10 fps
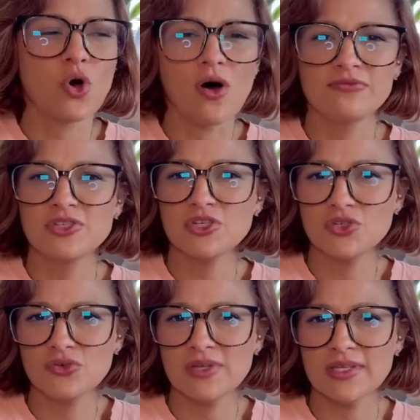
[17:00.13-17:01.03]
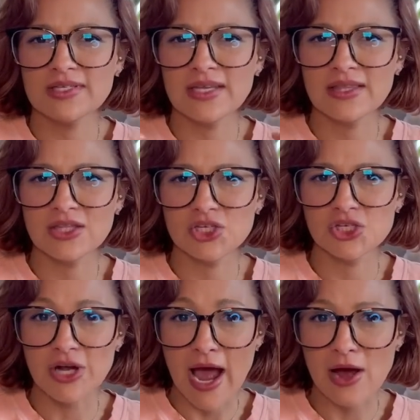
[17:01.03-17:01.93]
often do this in the
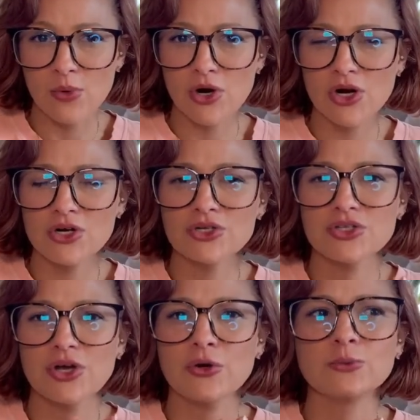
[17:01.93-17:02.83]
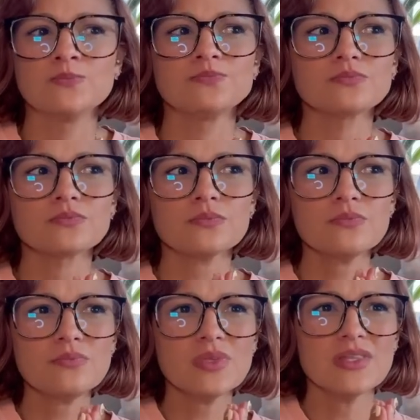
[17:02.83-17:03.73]
shower, so
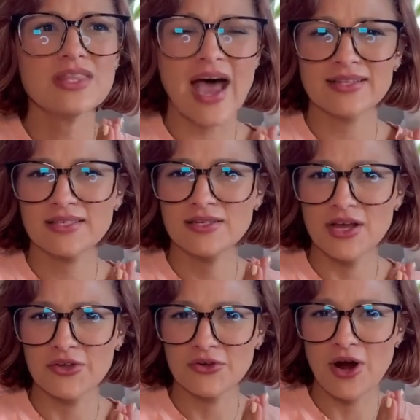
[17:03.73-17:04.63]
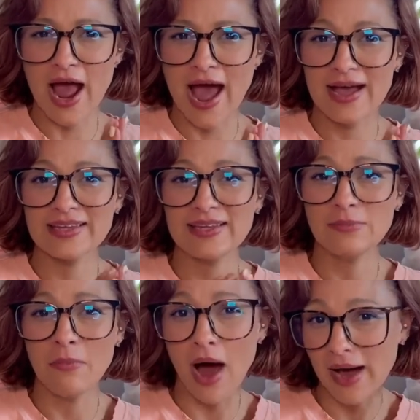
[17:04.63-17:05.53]
that's another hack in
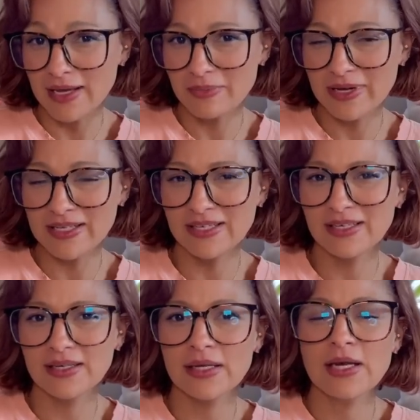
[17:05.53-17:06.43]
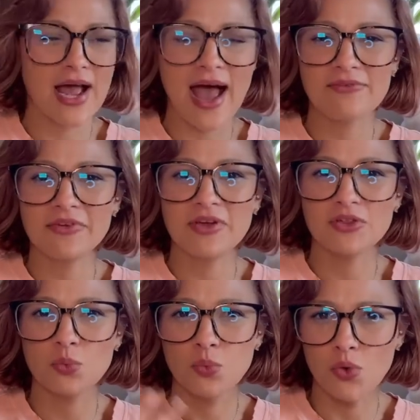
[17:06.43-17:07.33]
my opinion. Having
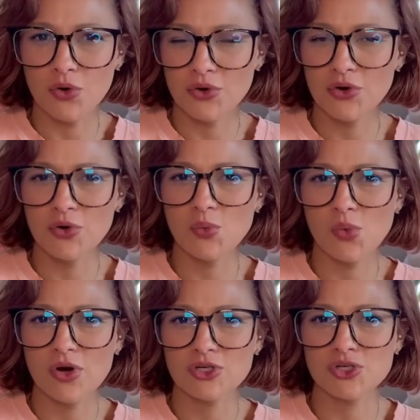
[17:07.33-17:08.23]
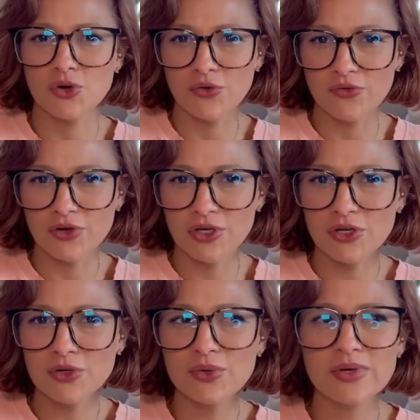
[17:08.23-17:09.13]
the water wash over
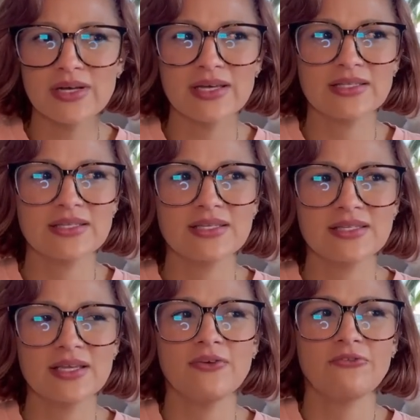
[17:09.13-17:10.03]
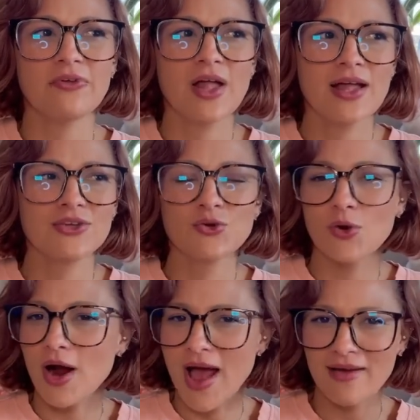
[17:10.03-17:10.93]
you, it's as if you
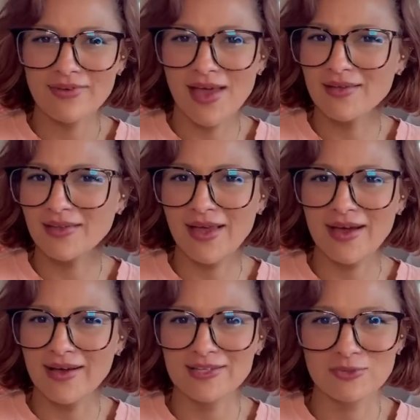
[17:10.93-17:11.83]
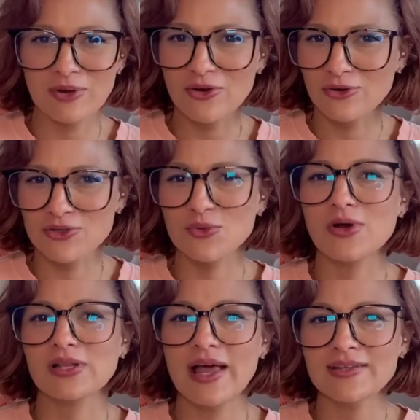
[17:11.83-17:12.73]
are having like a spiritual
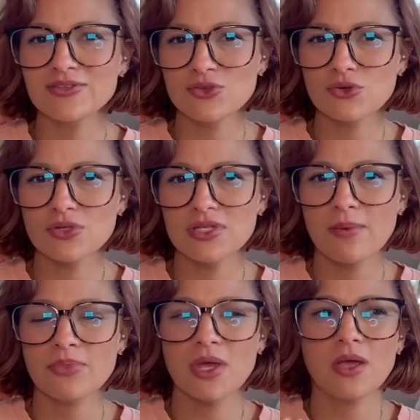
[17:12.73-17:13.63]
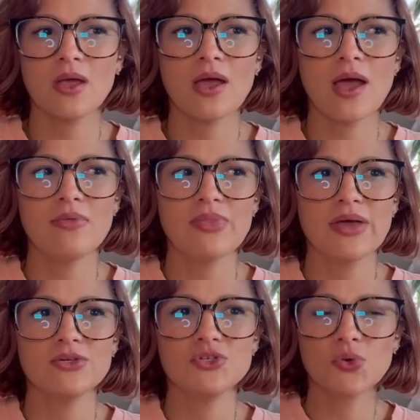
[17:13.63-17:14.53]
cleanse or something, and
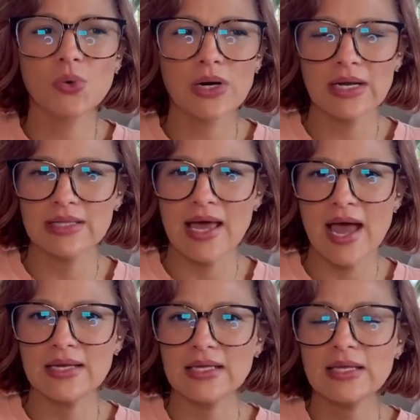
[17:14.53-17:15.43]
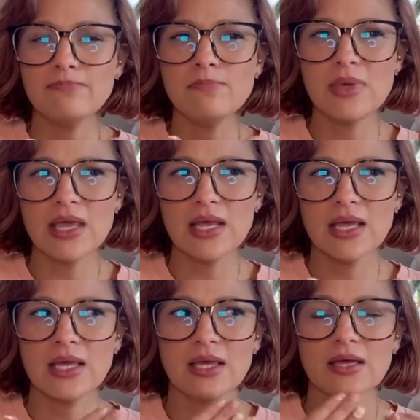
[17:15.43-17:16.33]
then during that,
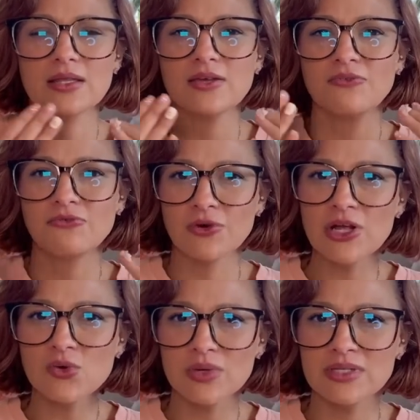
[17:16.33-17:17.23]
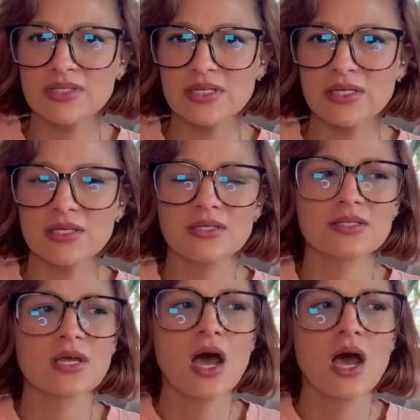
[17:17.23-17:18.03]
emitting the frequencies